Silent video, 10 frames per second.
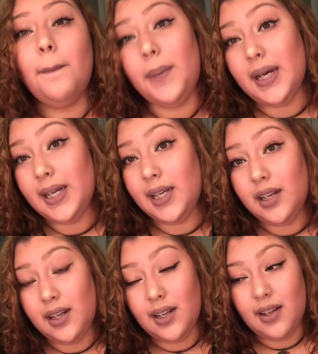but
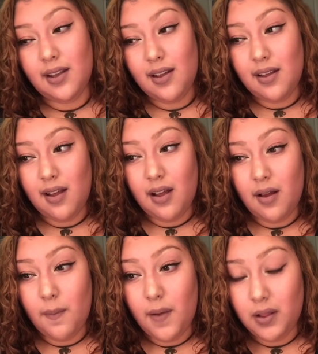
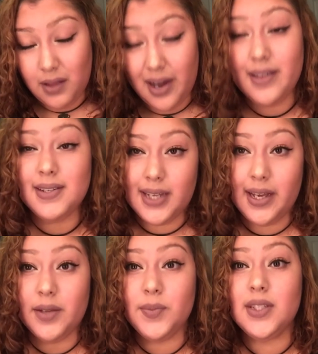a lot of the
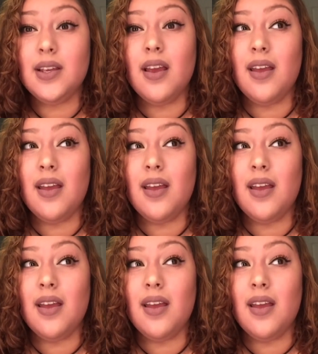times